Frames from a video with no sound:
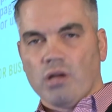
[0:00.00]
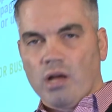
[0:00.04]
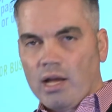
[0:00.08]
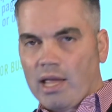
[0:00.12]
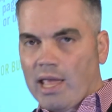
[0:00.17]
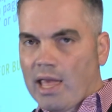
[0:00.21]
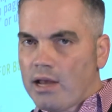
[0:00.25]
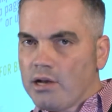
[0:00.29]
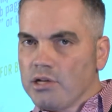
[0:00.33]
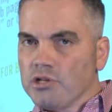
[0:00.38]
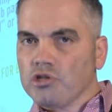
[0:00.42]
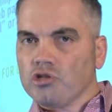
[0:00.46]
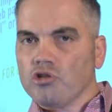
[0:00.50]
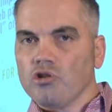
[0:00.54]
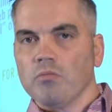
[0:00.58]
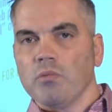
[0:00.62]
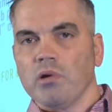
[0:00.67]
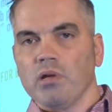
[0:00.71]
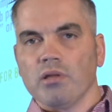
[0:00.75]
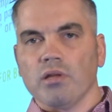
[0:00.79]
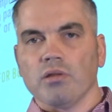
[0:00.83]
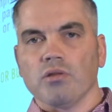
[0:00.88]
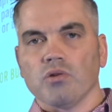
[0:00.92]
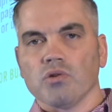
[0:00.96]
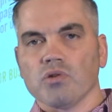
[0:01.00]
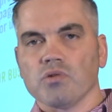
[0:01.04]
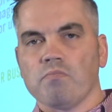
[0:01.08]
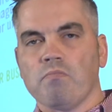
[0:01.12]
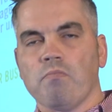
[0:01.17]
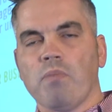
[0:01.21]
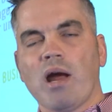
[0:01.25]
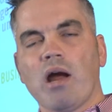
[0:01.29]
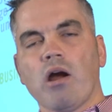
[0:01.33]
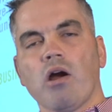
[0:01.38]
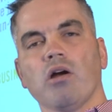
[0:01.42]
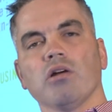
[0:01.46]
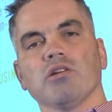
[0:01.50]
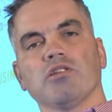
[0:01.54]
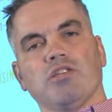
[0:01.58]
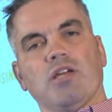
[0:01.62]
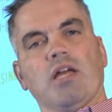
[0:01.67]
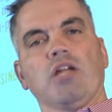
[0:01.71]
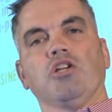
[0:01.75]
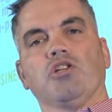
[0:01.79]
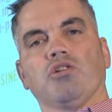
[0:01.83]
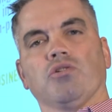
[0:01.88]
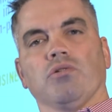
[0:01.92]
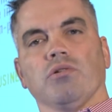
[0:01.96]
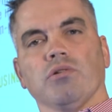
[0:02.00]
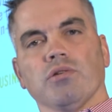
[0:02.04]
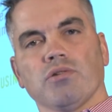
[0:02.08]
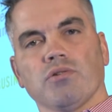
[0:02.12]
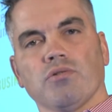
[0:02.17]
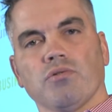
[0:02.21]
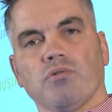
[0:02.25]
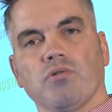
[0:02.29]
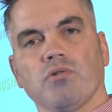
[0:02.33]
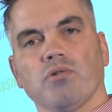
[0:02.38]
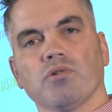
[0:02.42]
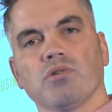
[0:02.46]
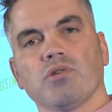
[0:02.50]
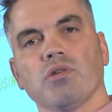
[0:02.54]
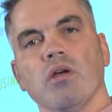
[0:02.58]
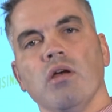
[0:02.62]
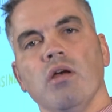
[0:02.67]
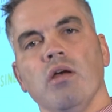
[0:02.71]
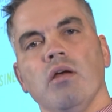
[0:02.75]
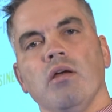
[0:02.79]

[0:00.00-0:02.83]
again assuming that those bare essentials or those